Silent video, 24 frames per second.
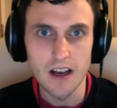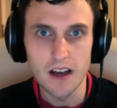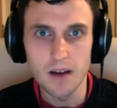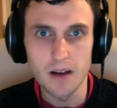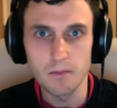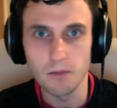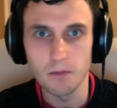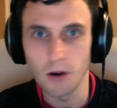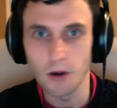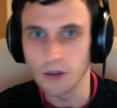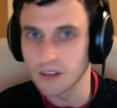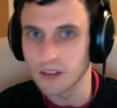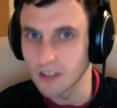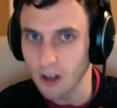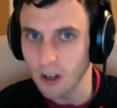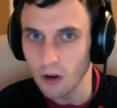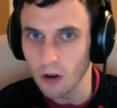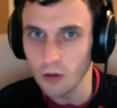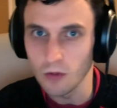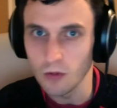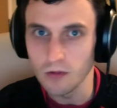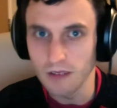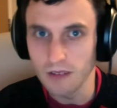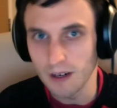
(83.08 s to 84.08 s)
both
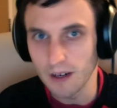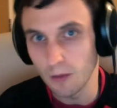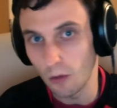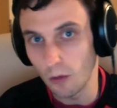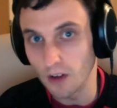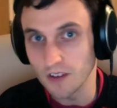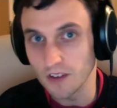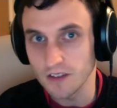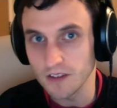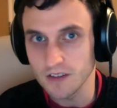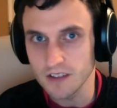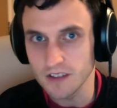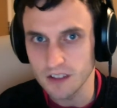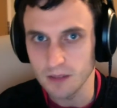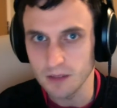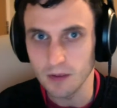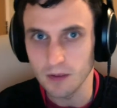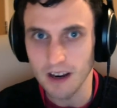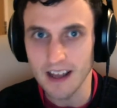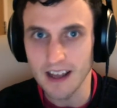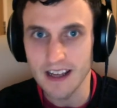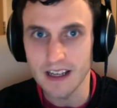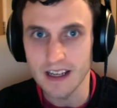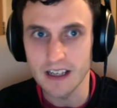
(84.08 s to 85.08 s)
know and want to
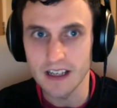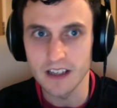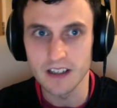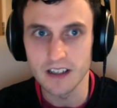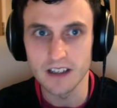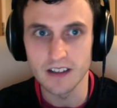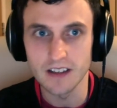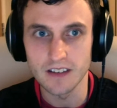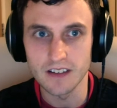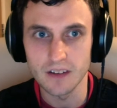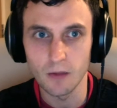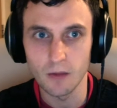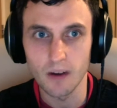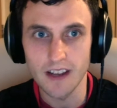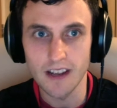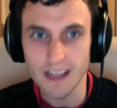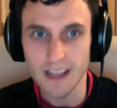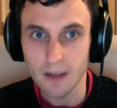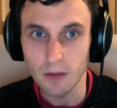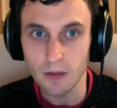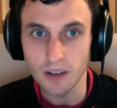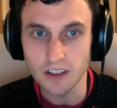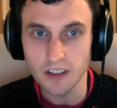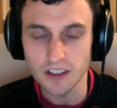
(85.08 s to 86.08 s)
play the way
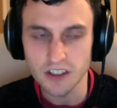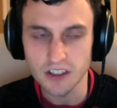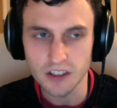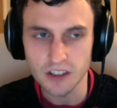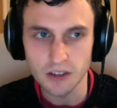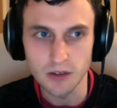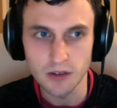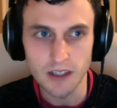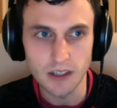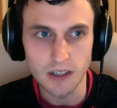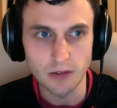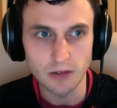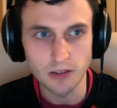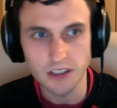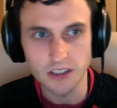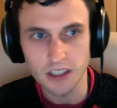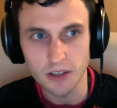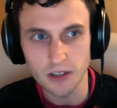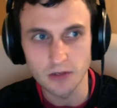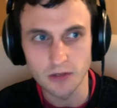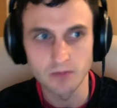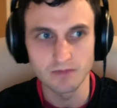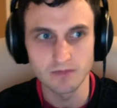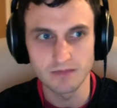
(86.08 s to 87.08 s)
he wants to, and
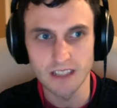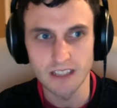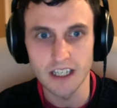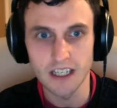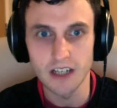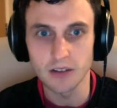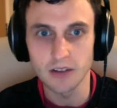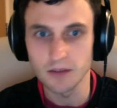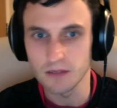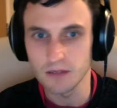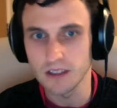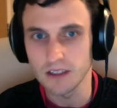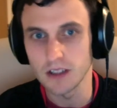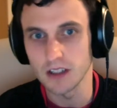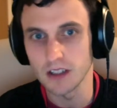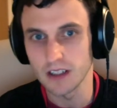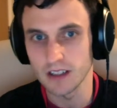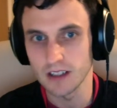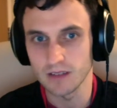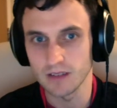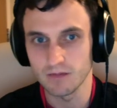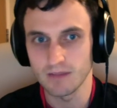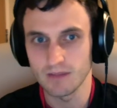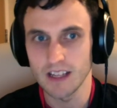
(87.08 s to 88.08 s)
also that
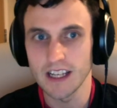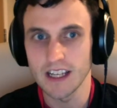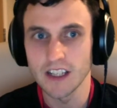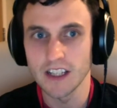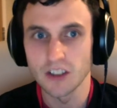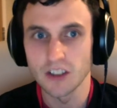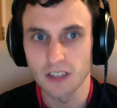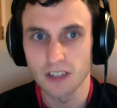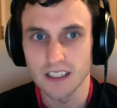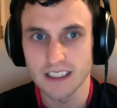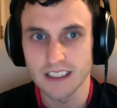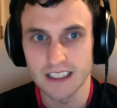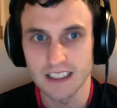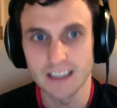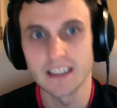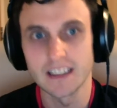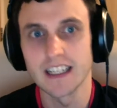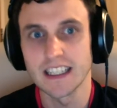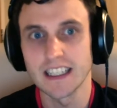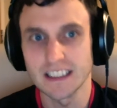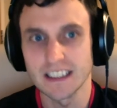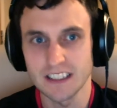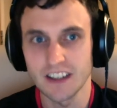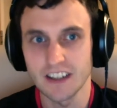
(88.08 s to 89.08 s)
are interested
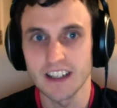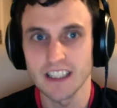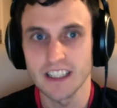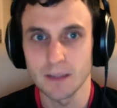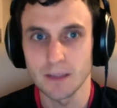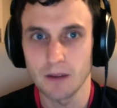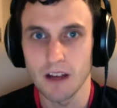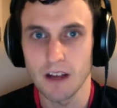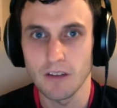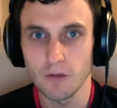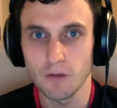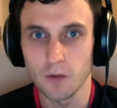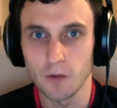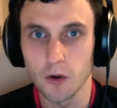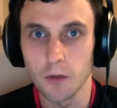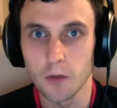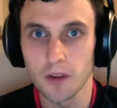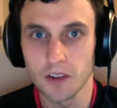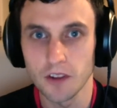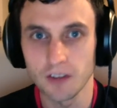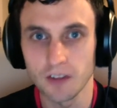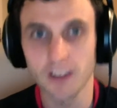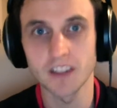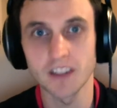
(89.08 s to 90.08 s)
and excited to play for
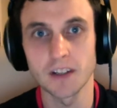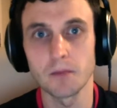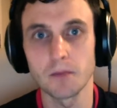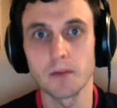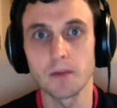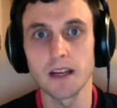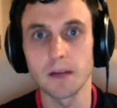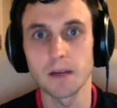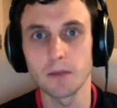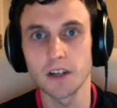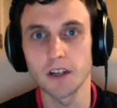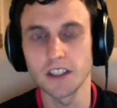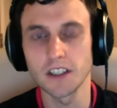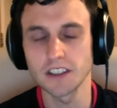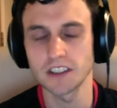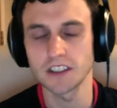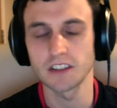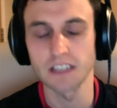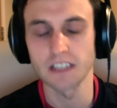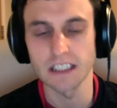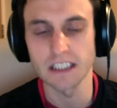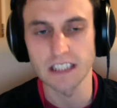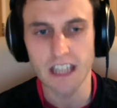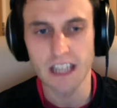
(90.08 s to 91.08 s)
Bournemouth rather than being
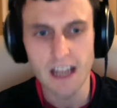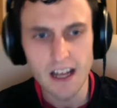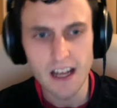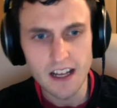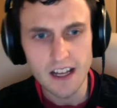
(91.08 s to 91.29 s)
mercenaries.